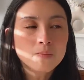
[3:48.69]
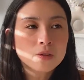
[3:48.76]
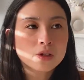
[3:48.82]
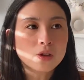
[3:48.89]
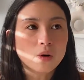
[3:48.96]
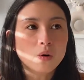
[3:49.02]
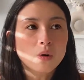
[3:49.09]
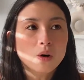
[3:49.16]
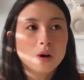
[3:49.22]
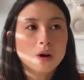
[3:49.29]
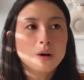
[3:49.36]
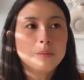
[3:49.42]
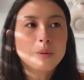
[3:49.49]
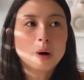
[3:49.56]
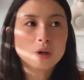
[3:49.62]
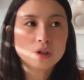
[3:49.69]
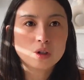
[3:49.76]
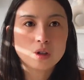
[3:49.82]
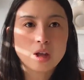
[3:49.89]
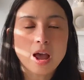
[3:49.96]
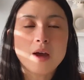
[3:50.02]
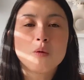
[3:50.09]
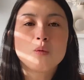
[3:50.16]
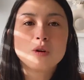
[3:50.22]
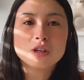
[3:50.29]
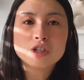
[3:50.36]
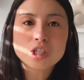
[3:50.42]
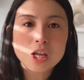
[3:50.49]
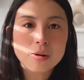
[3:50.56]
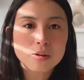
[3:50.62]
So personally, I
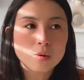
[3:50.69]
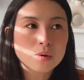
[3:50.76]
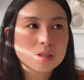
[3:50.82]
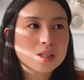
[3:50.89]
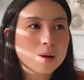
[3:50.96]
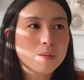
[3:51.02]
wish there was